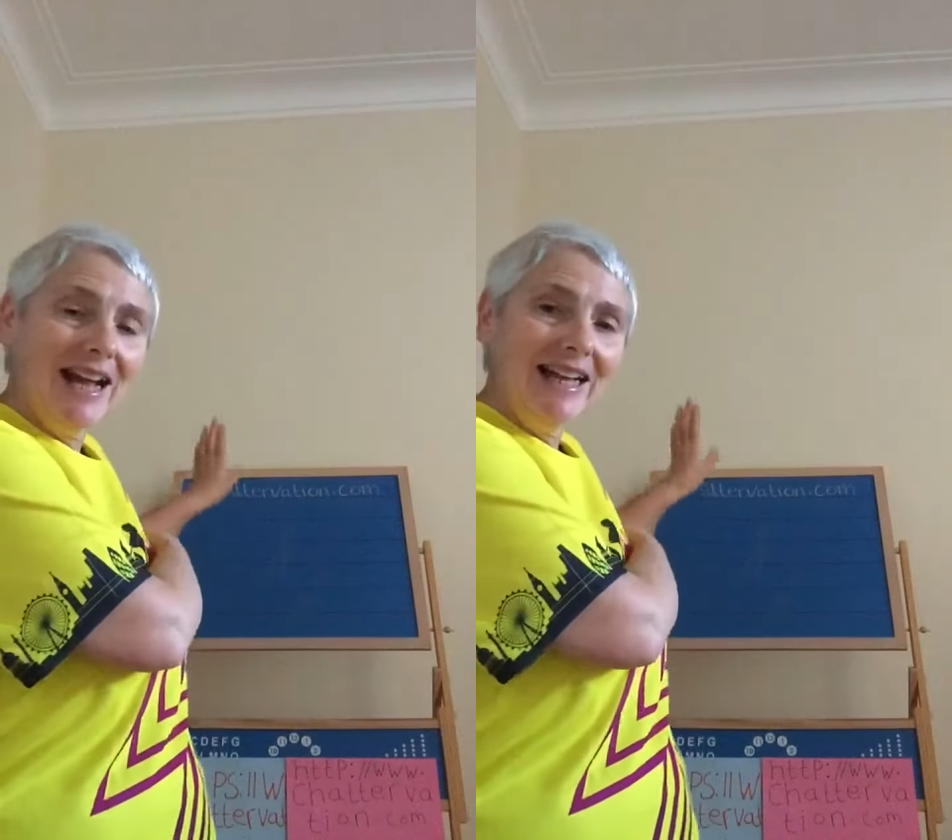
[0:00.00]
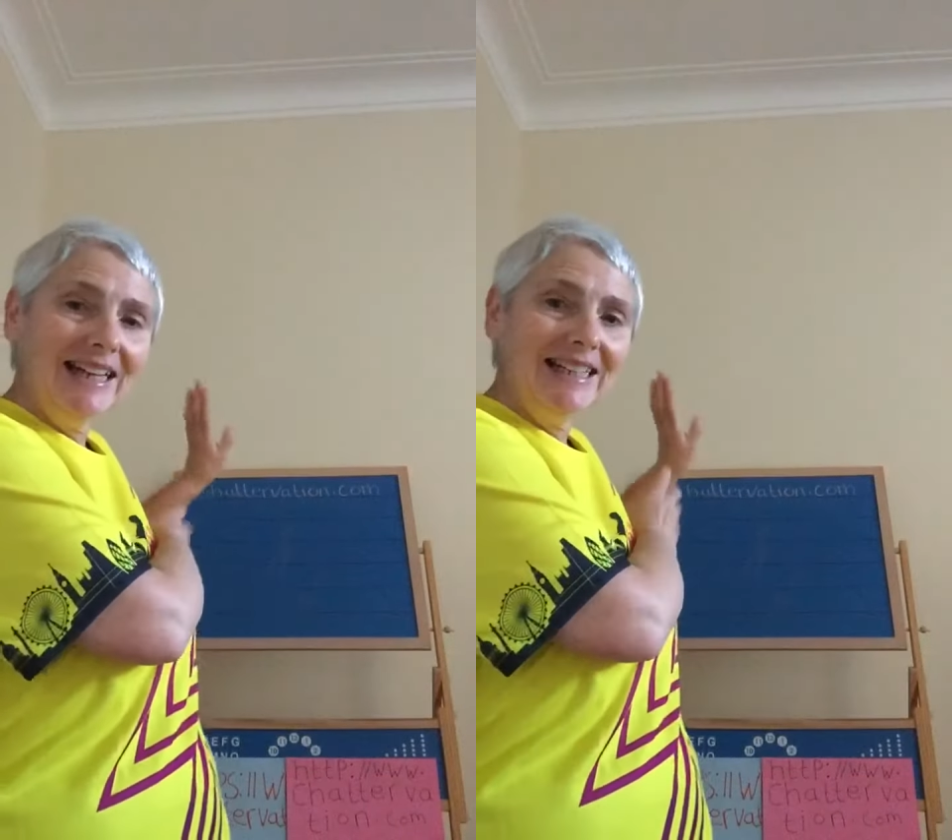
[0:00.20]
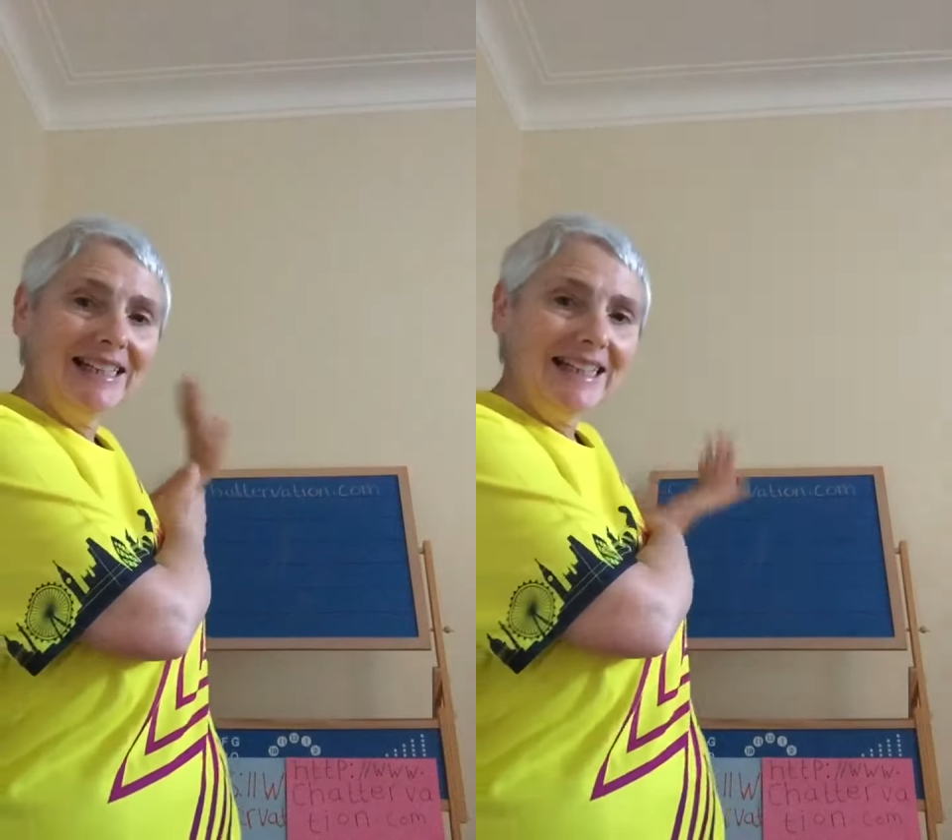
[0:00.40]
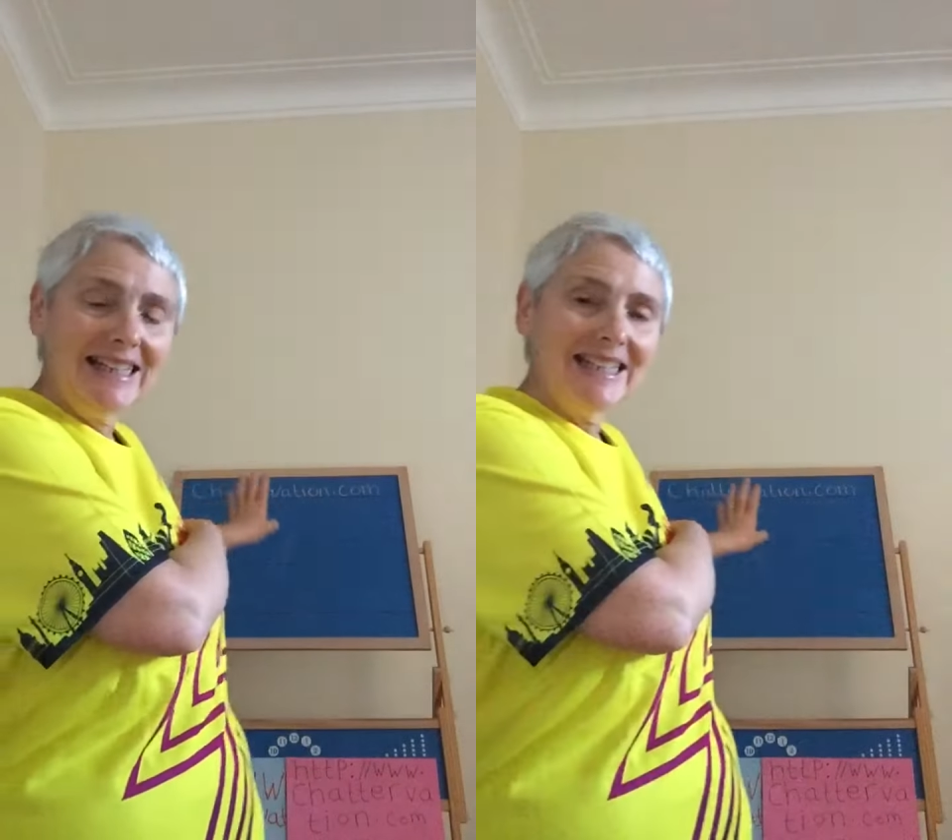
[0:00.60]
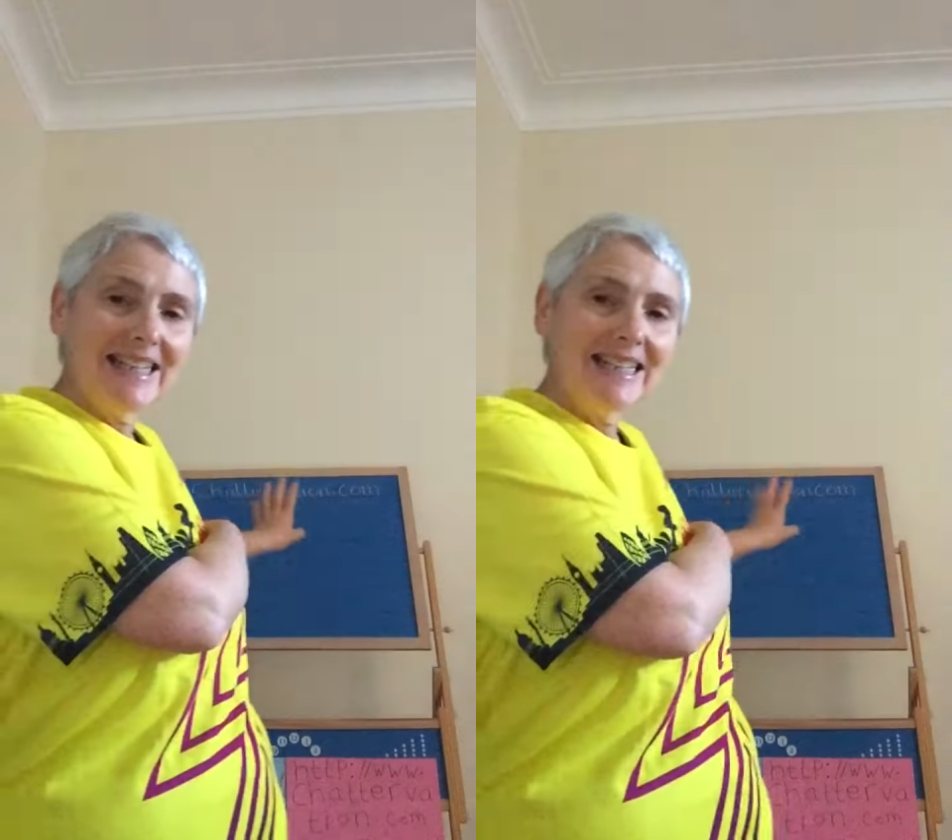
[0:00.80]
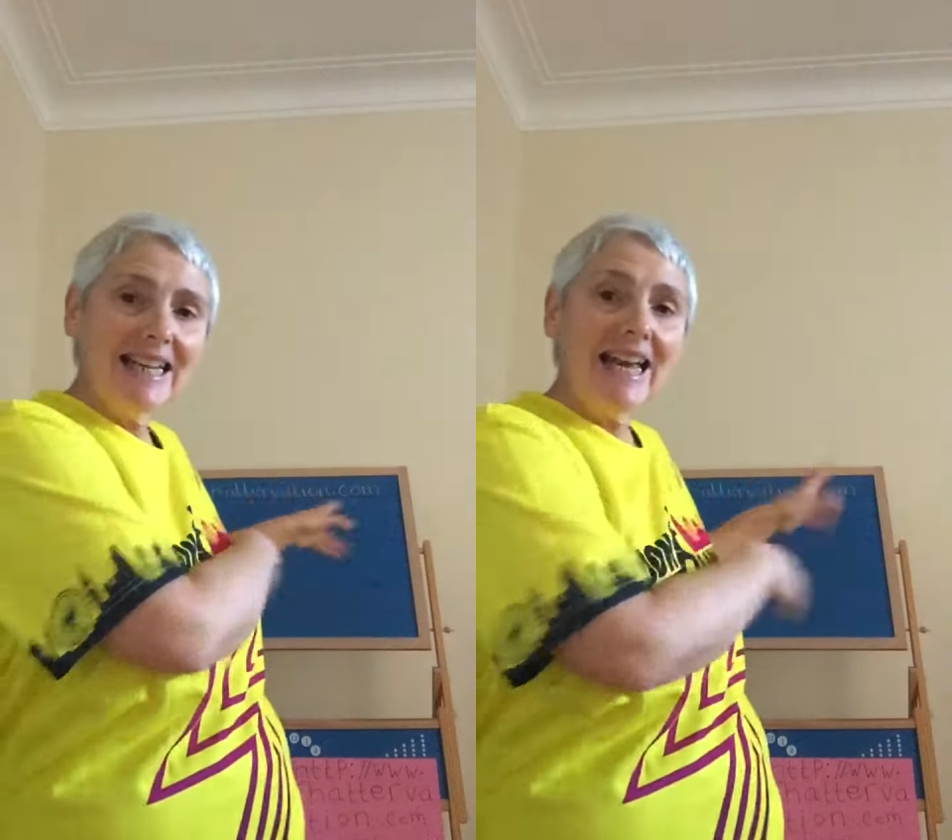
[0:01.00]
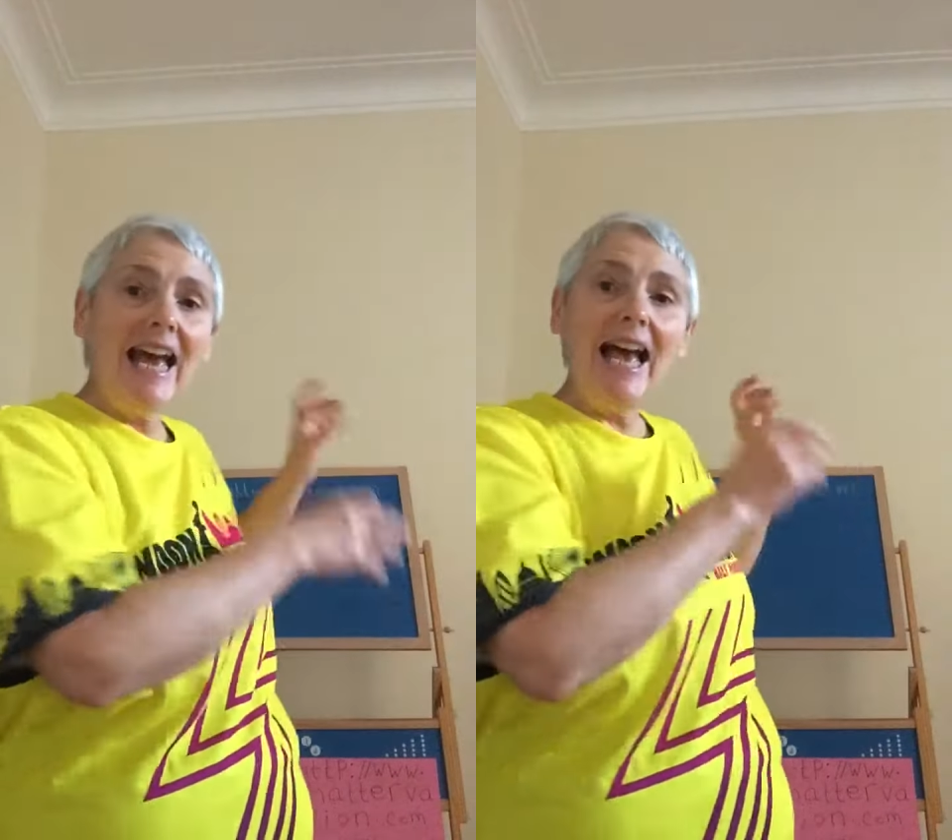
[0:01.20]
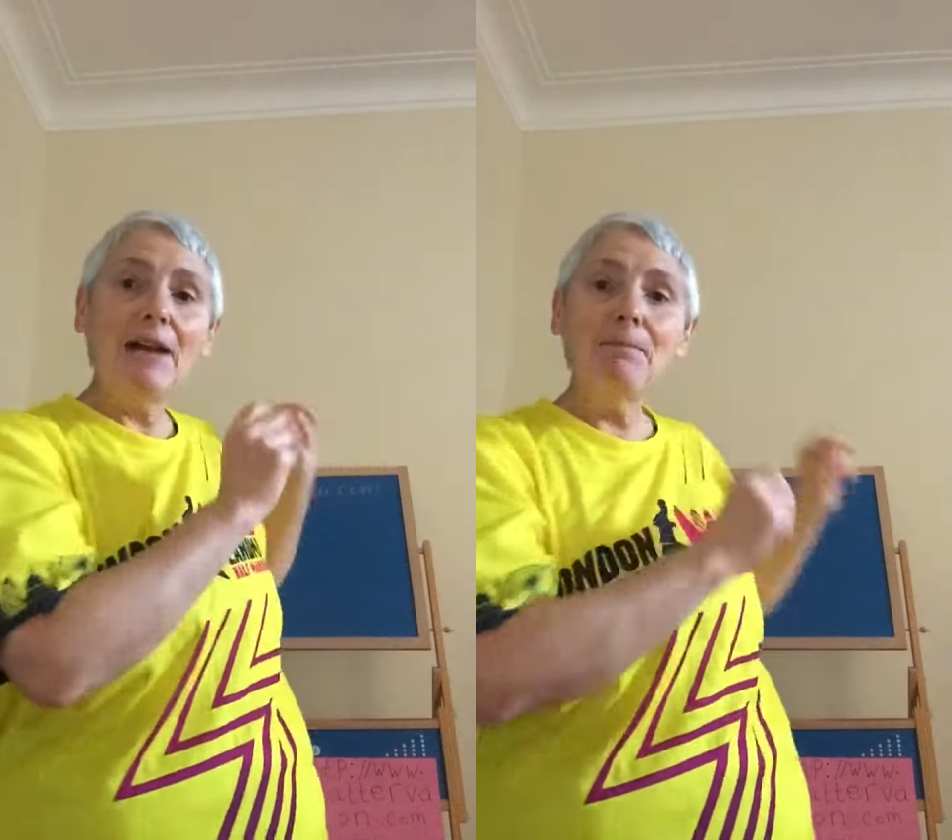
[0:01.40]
I needed a